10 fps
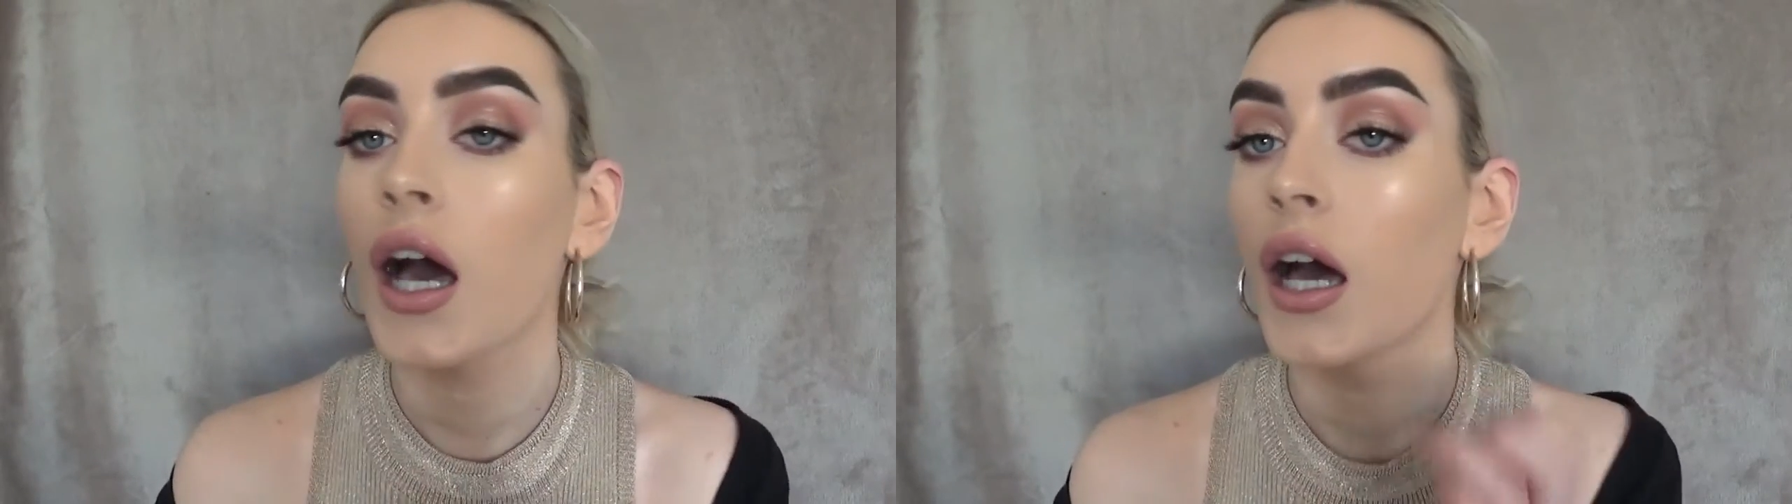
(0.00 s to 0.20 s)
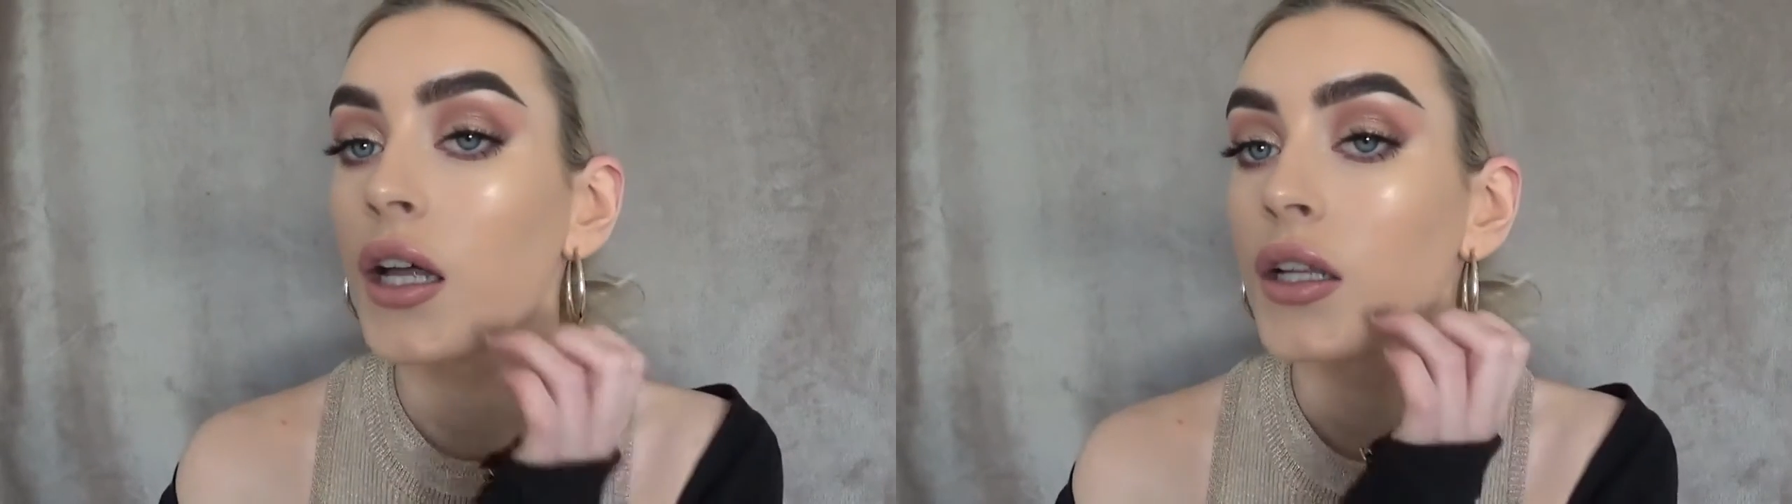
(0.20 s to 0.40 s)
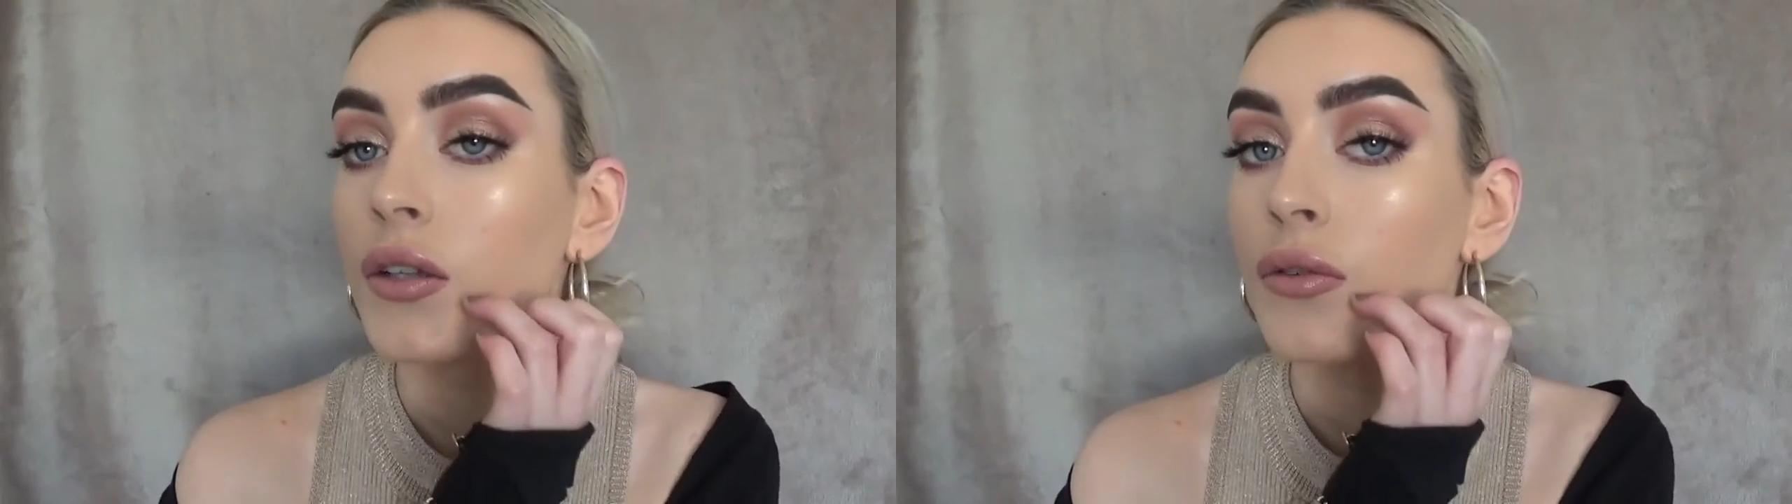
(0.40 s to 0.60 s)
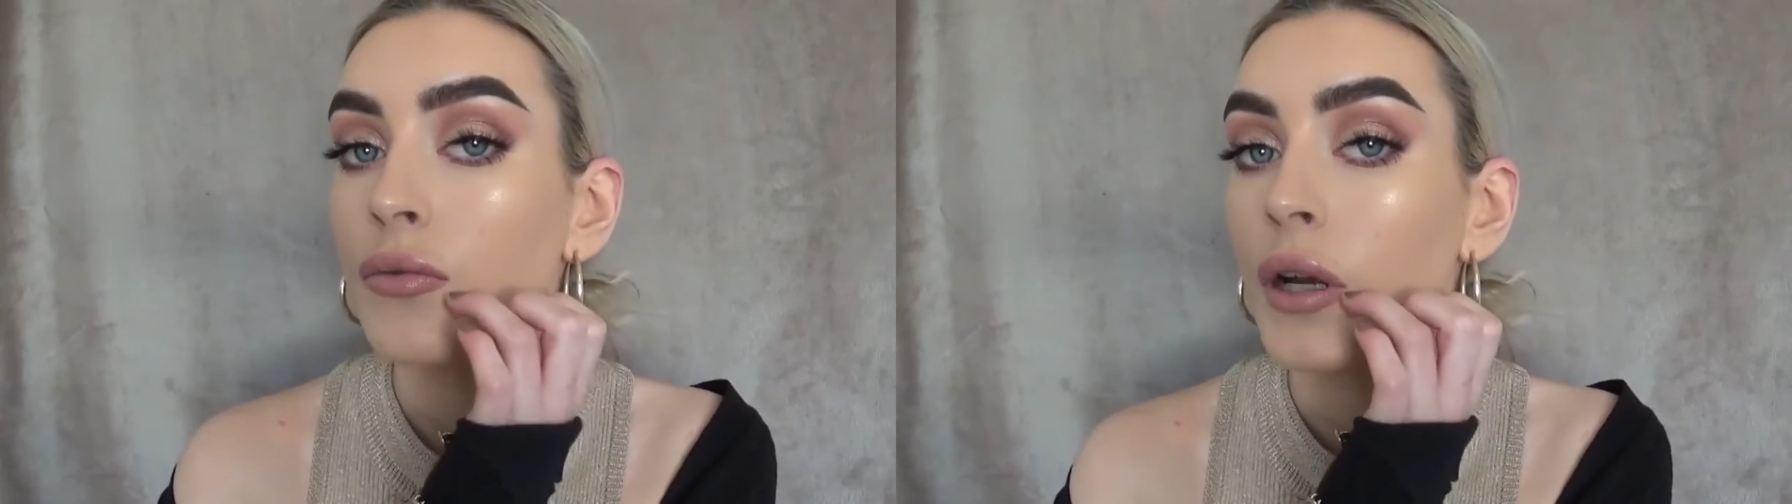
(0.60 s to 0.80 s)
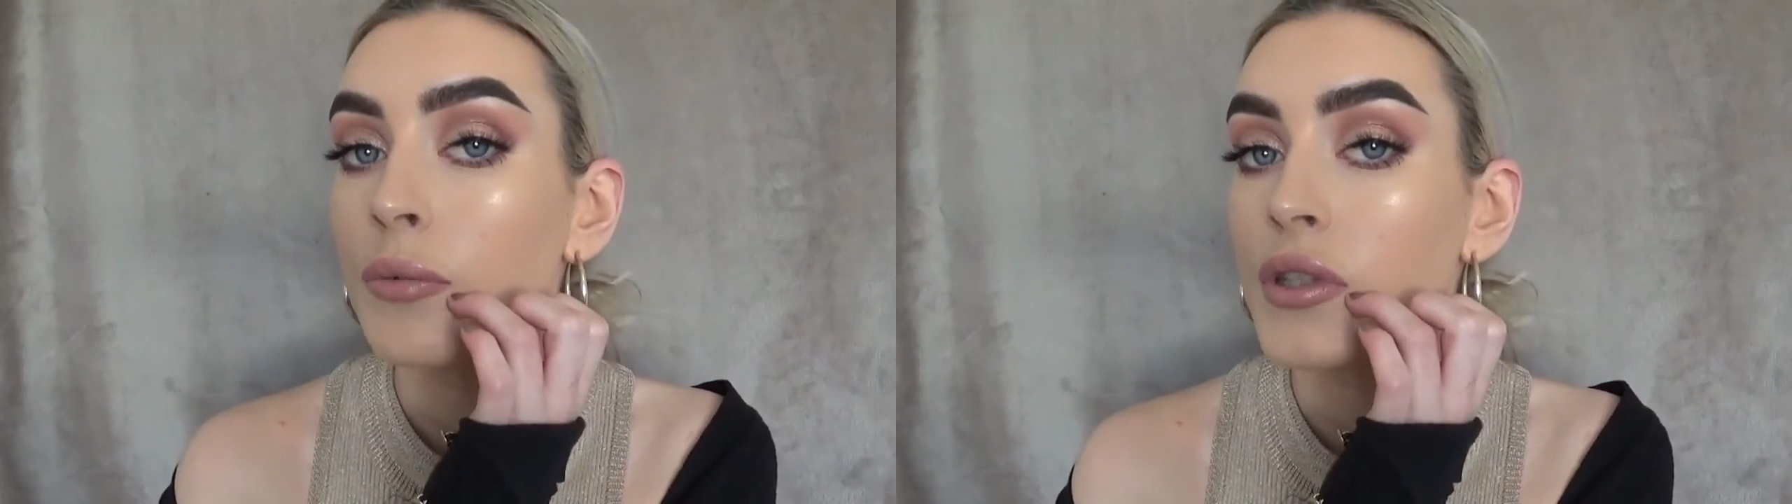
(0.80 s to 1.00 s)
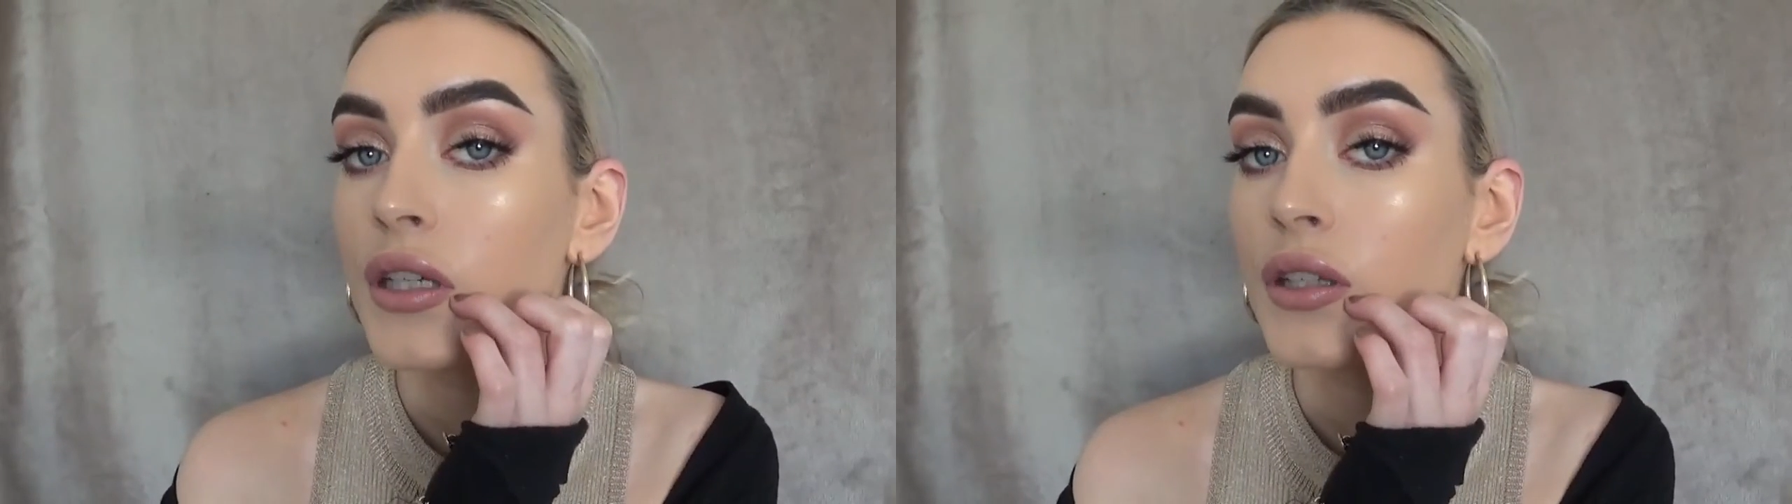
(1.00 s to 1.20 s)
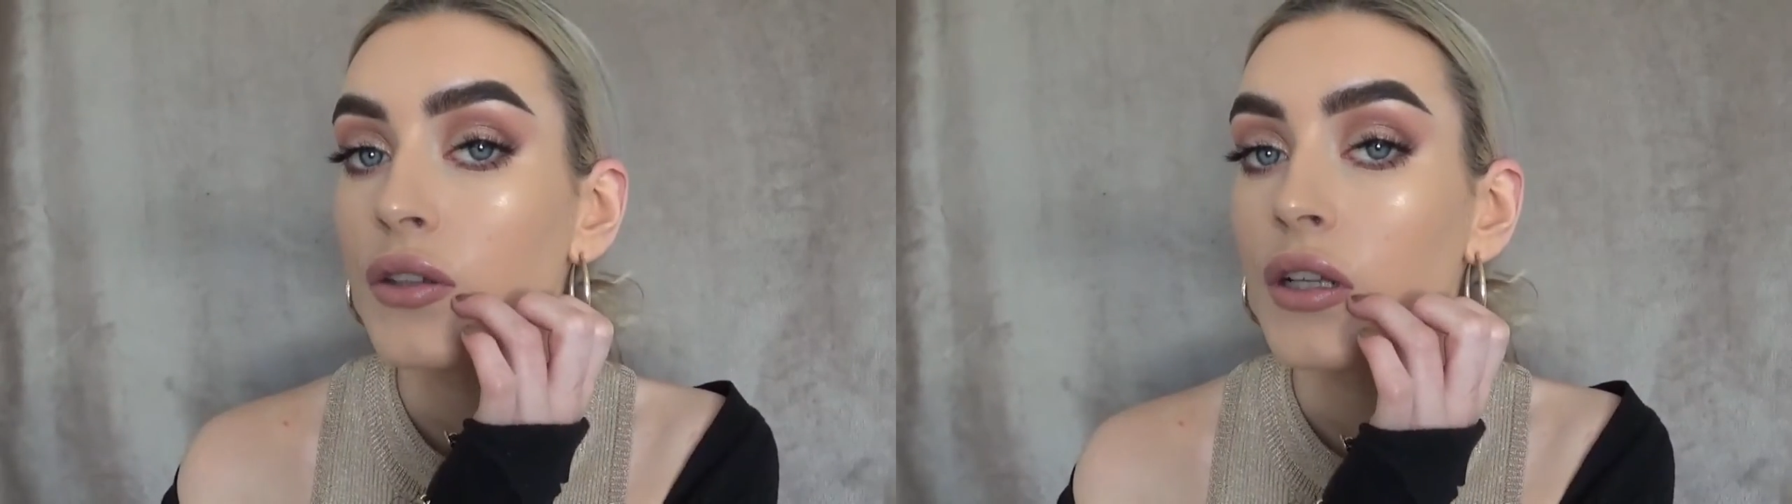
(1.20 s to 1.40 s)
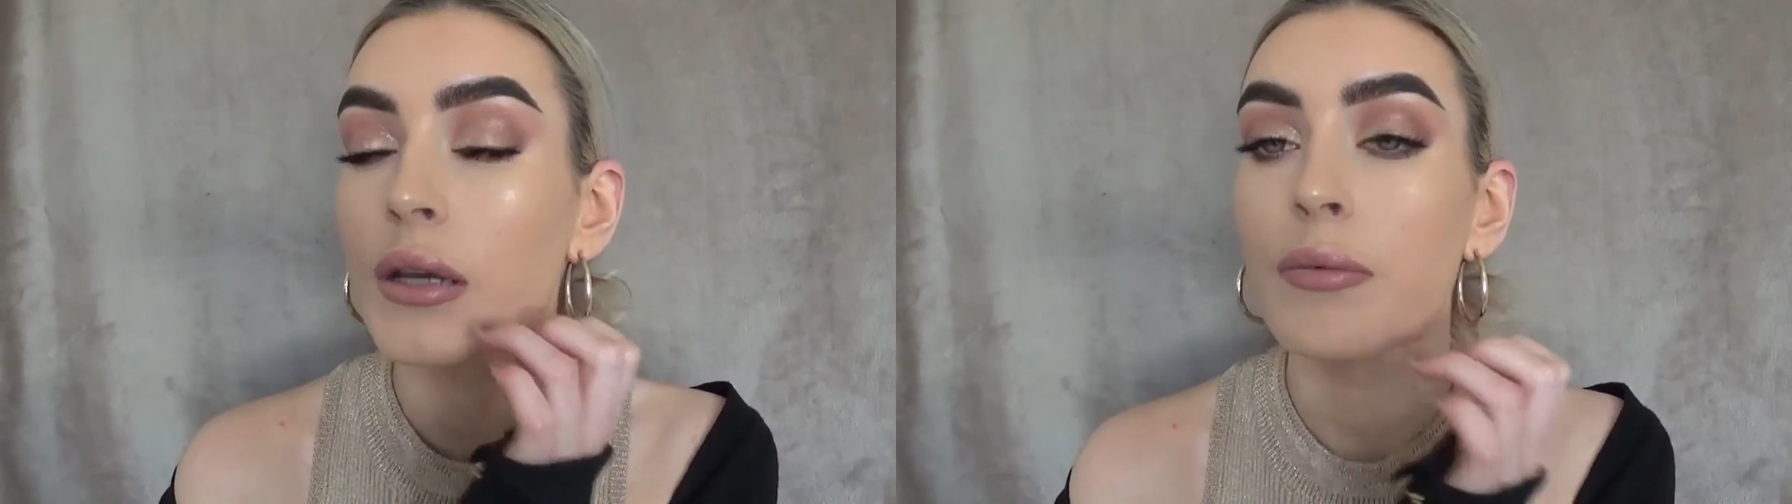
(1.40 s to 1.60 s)
and right beside the
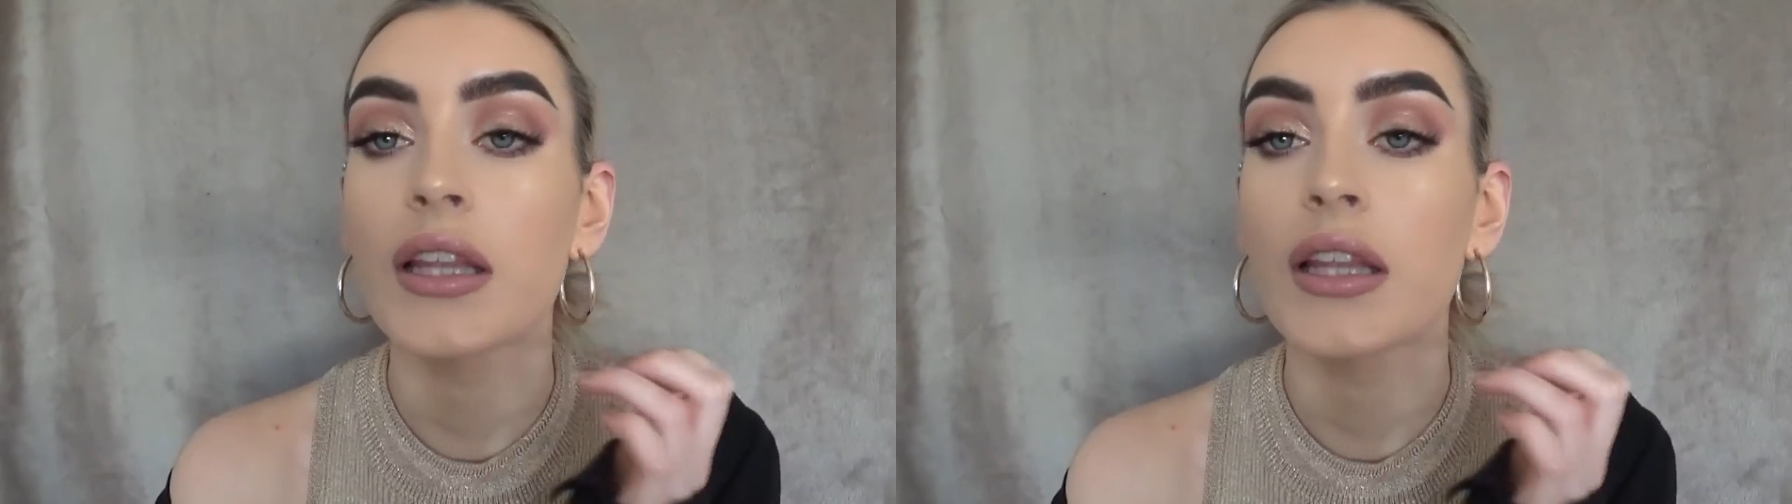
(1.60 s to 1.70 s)
other lip,